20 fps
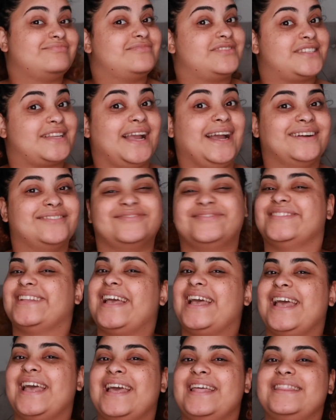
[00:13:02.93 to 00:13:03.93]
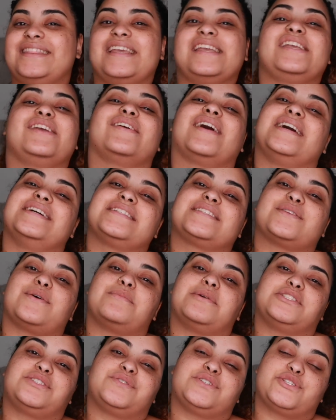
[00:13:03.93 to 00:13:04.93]
So yeah, thank you guys so
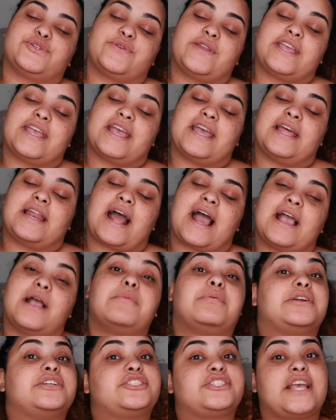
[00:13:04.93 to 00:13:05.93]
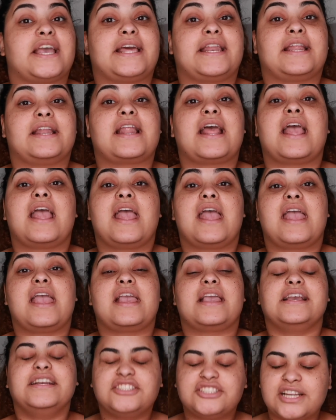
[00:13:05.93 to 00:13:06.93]
much for tuning in. I appreciate it
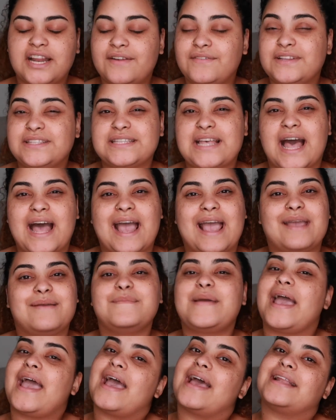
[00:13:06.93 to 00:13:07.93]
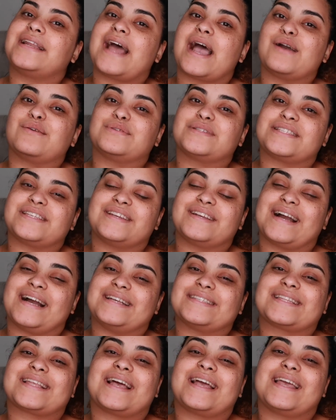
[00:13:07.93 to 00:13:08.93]
each and every time, and I will see you
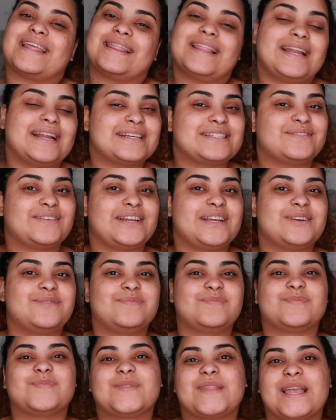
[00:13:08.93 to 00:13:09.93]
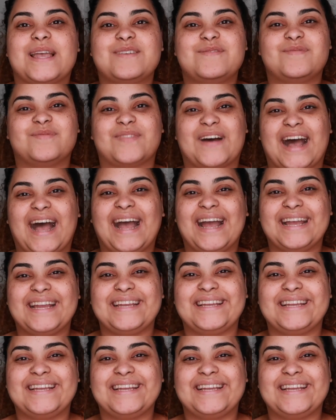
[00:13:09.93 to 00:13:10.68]
guys in the next video. Bye.